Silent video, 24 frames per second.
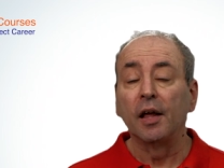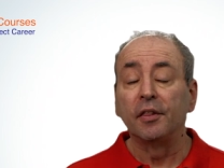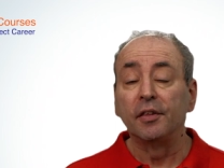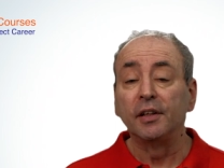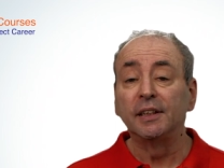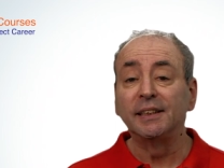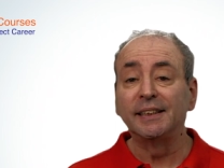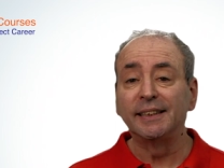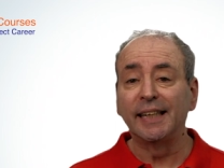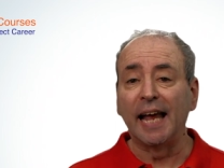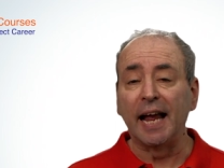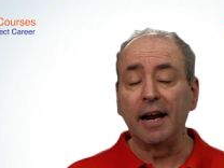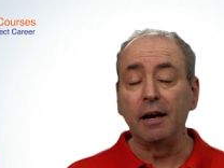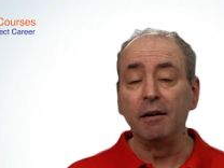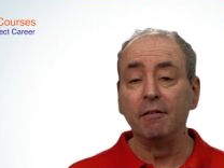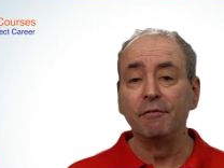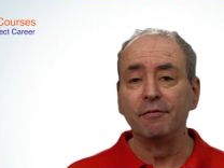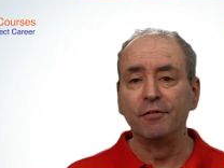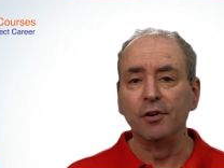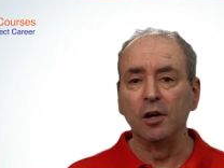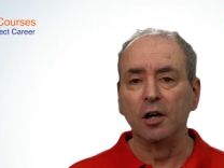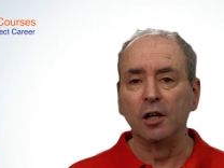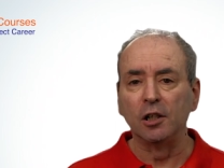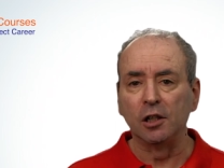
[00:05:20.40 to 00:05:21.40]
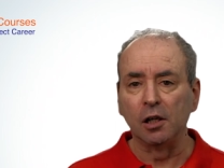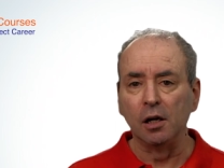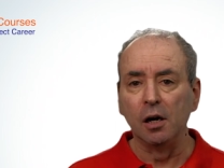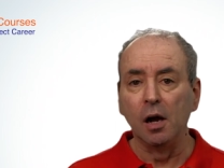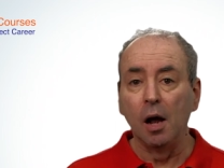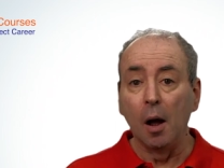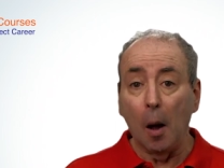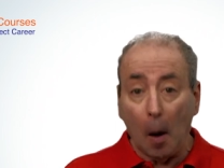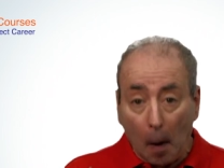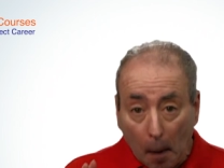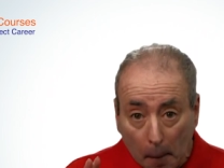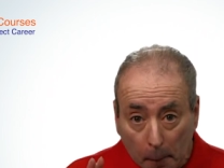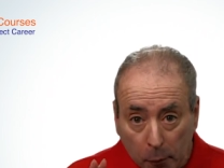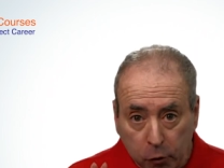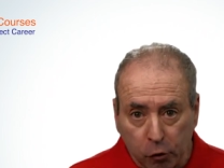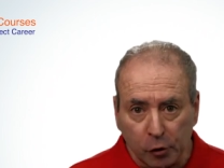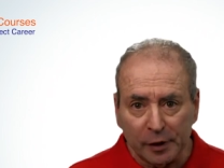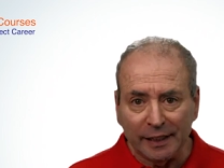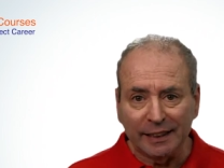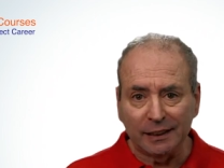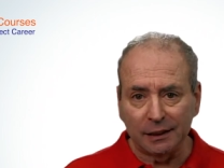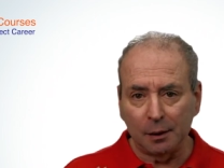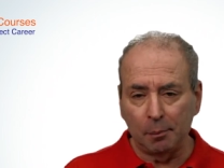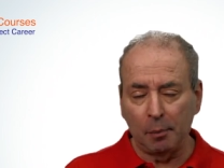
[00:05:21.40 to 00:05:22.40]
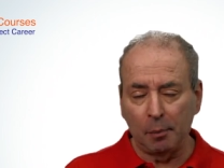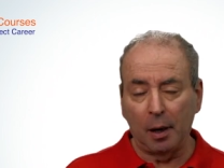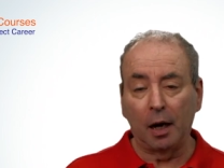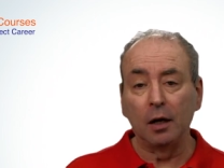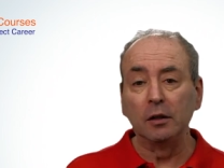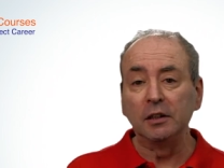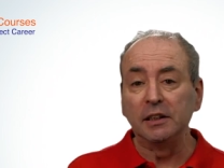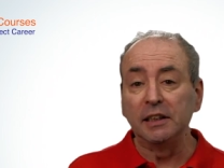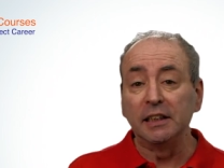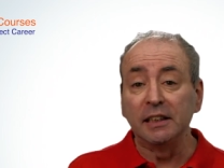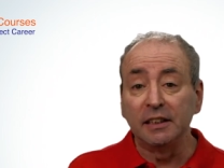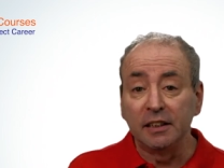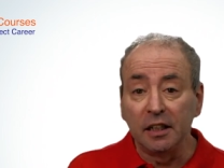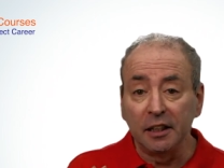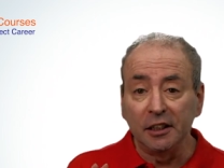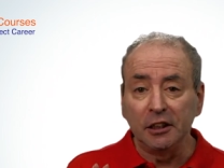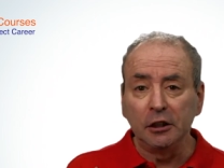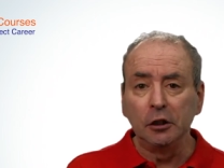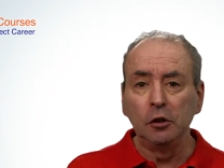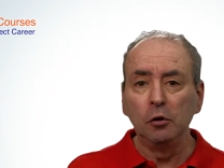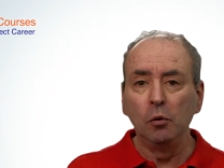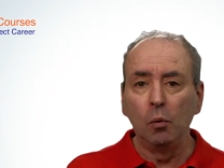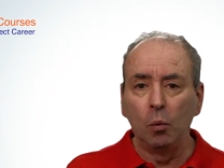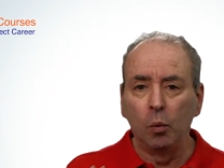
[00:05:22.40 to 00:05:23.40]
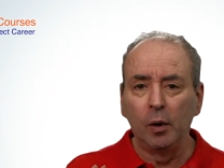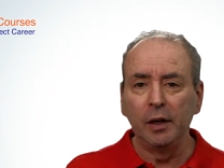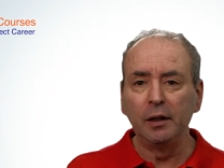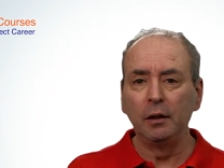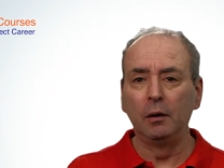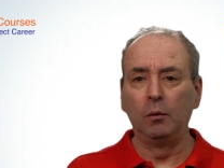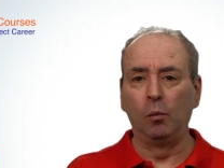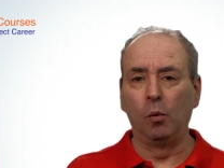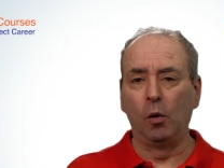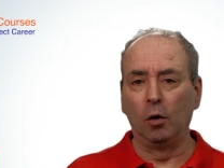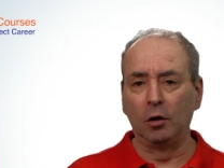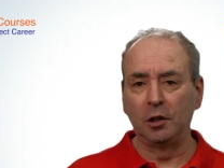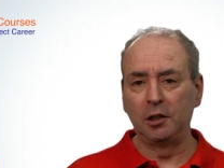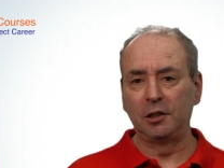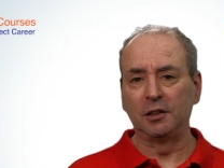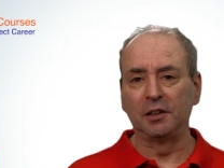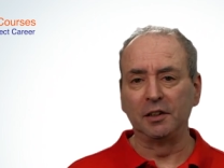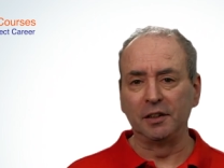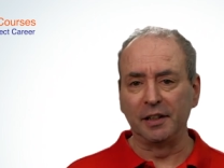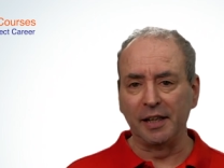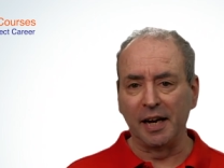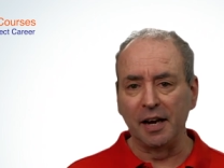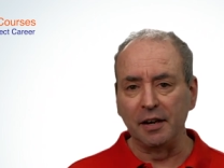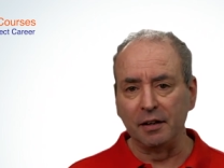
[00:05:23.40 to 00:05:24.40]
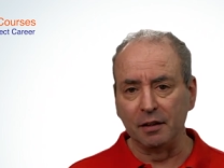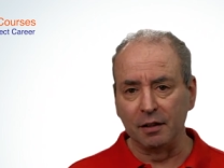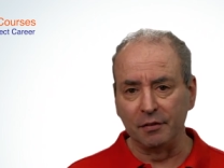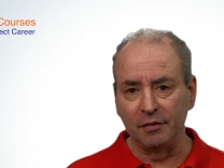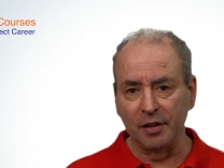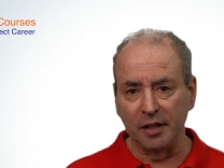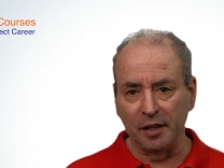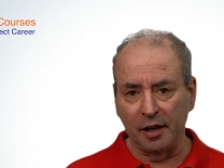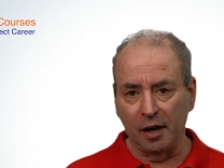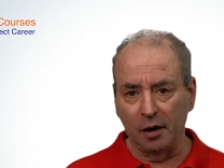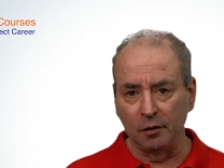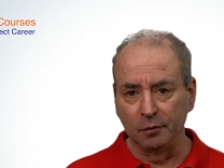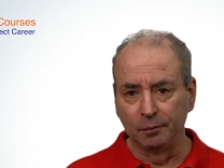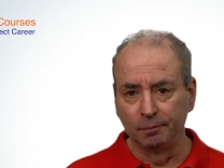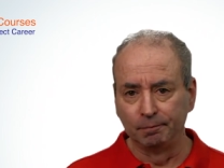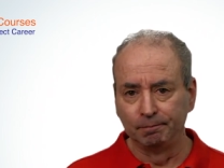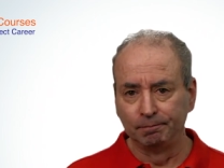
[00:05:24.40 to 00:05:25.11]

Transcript: The second version presupposes that you will watch to the end of the video.